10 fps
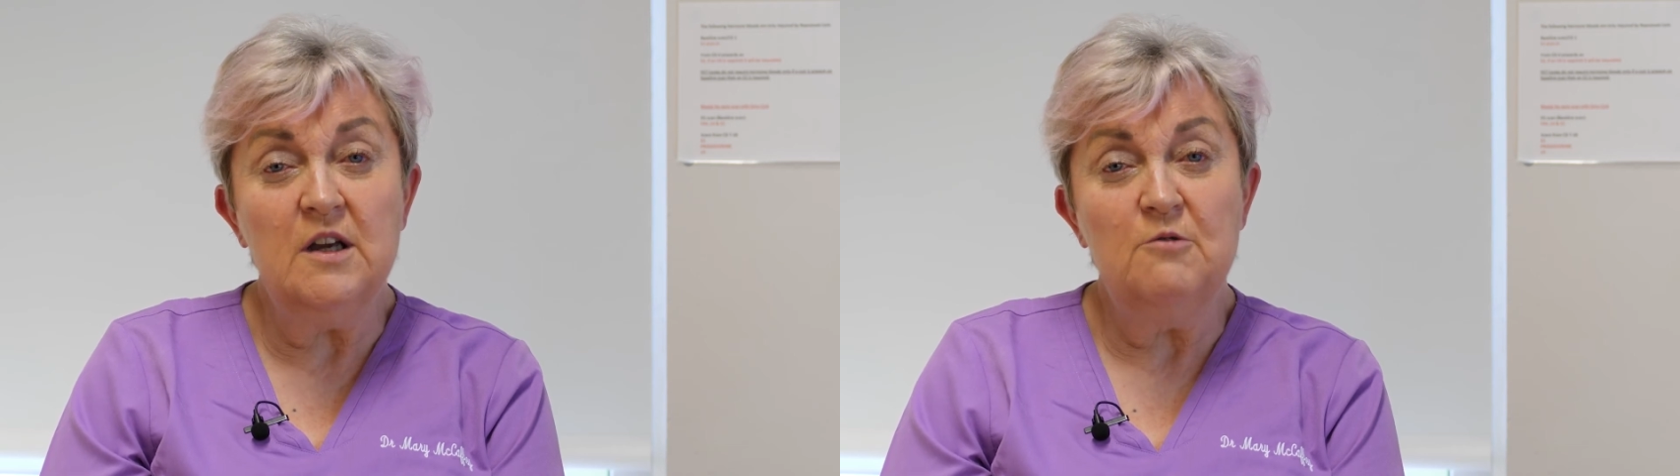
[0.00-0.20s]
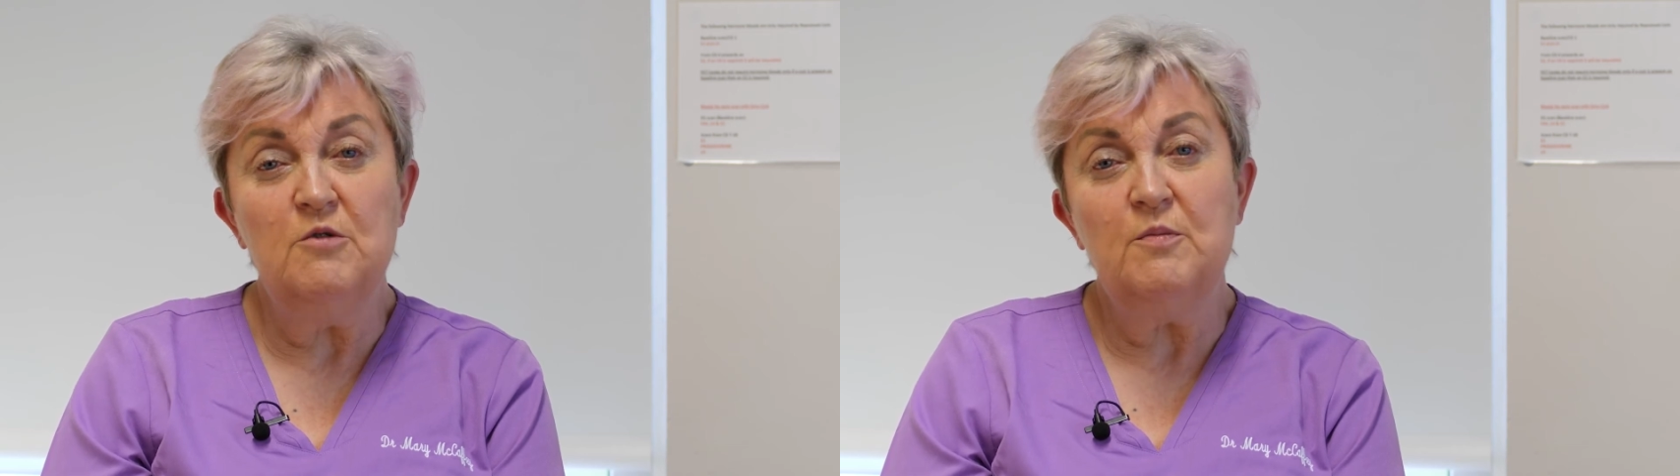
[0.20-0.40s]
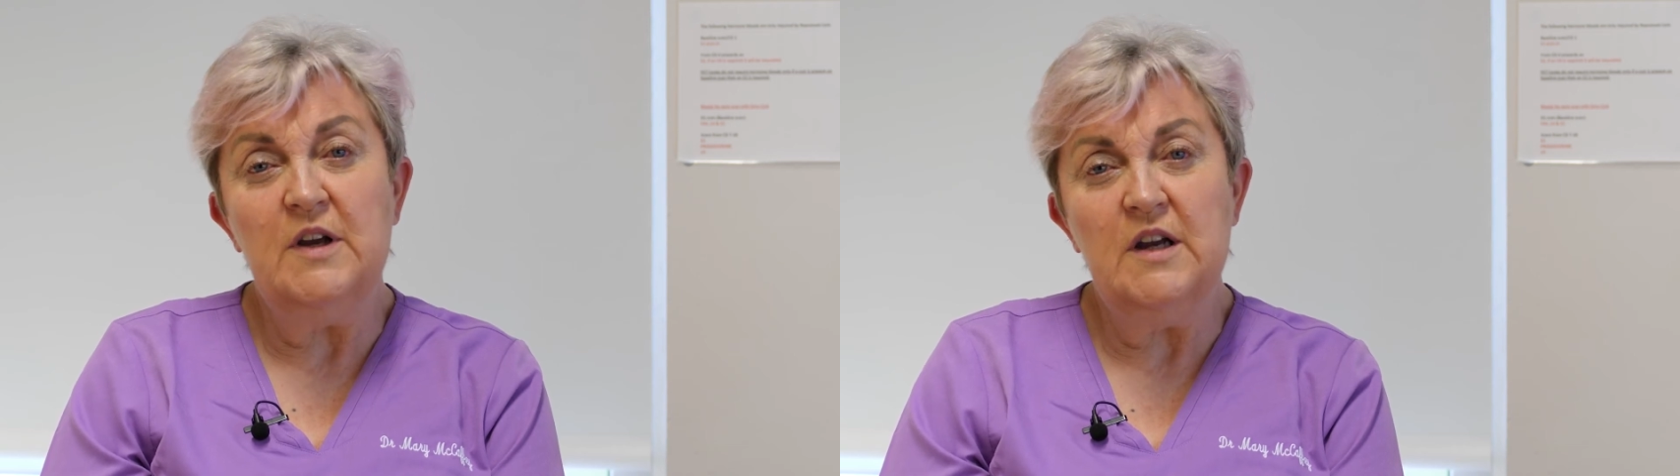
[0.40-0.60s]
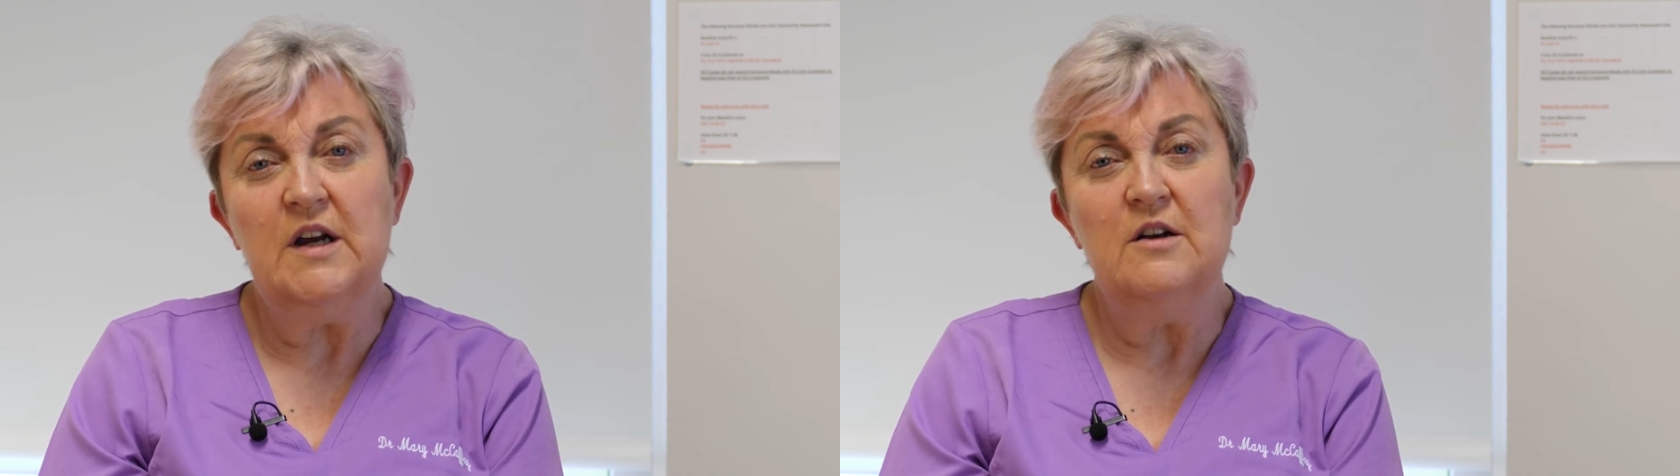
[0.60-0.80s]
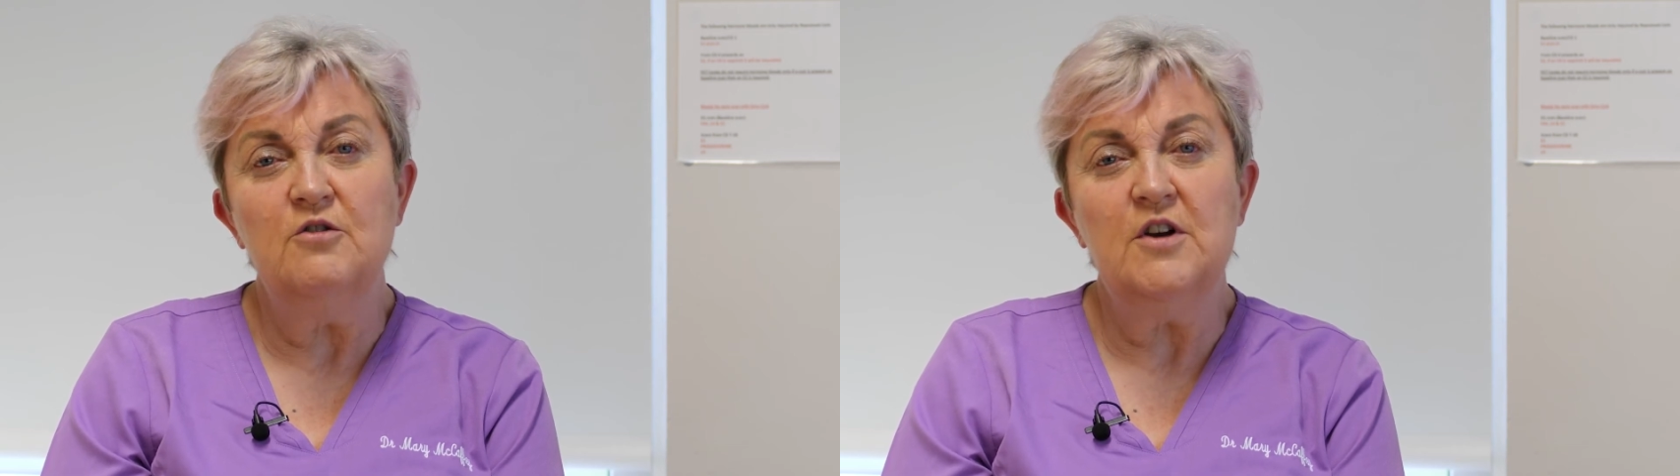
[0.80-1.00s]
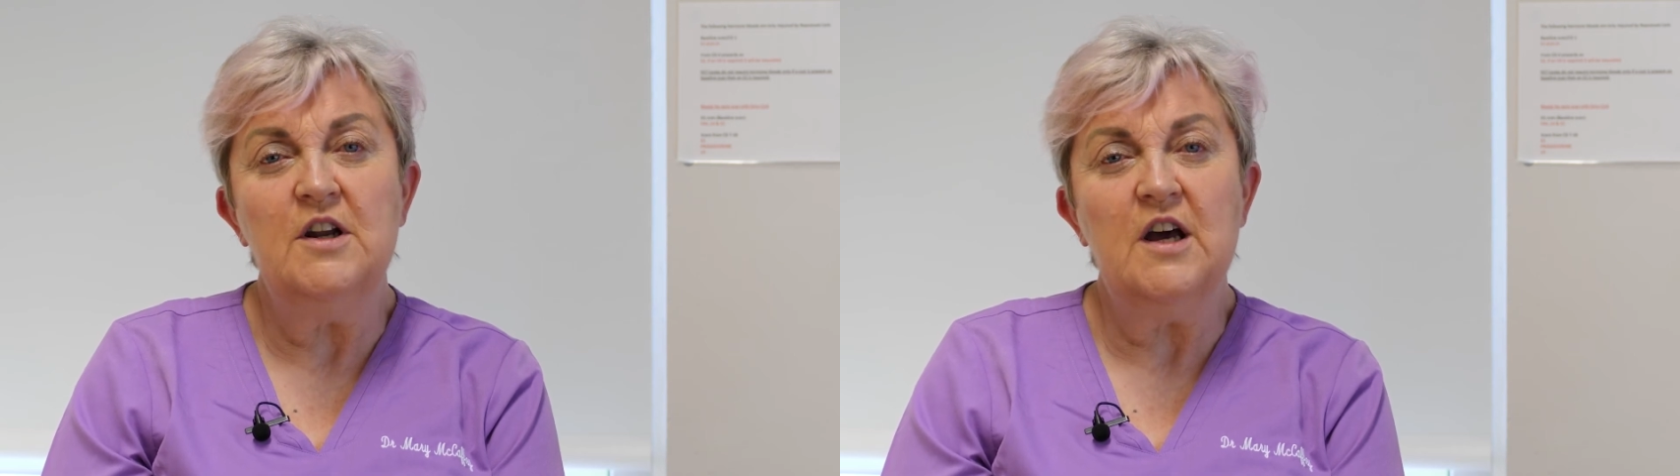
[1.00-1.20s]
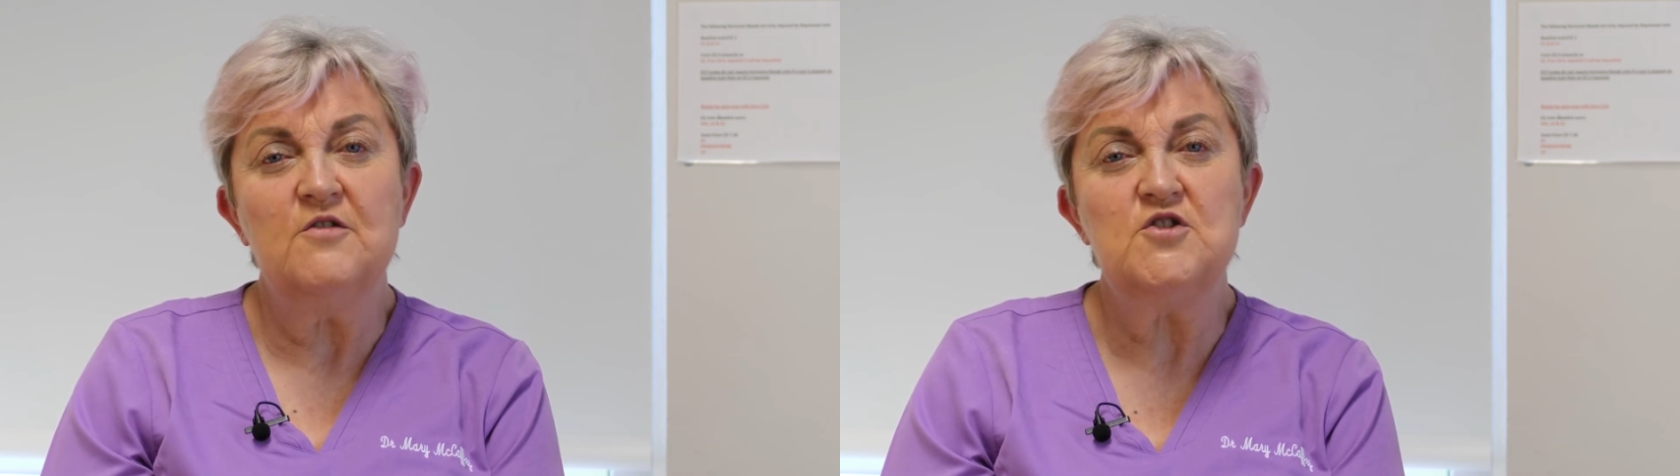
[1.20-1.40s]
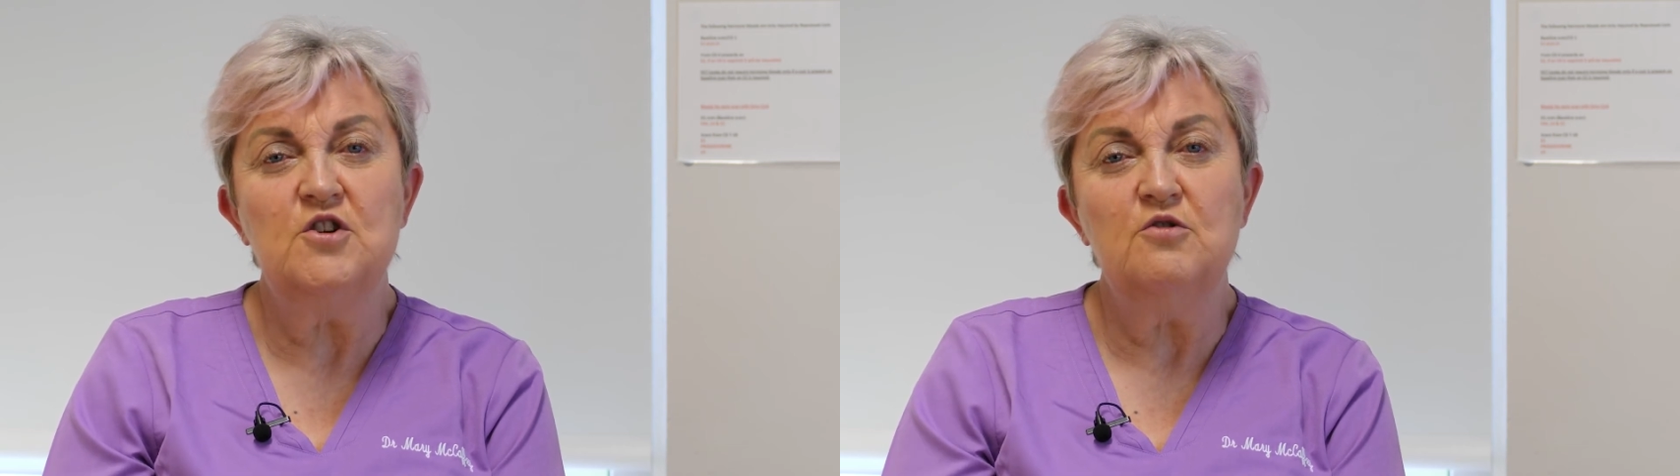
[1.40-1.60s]
in with me and looking
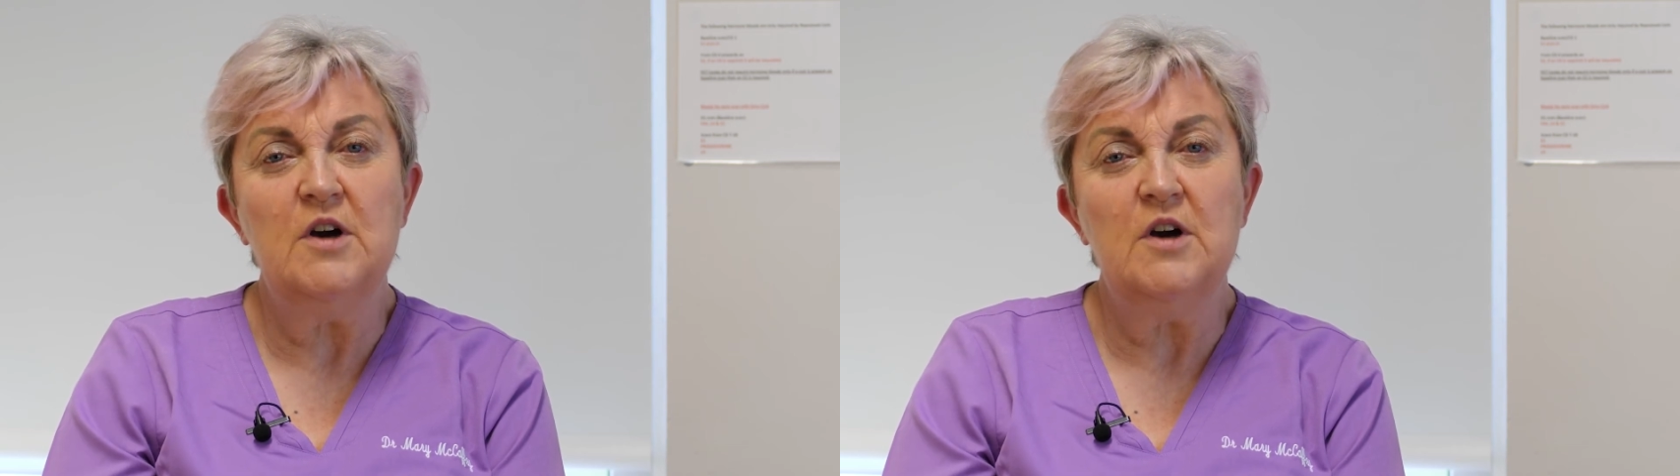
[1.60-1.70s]
after you,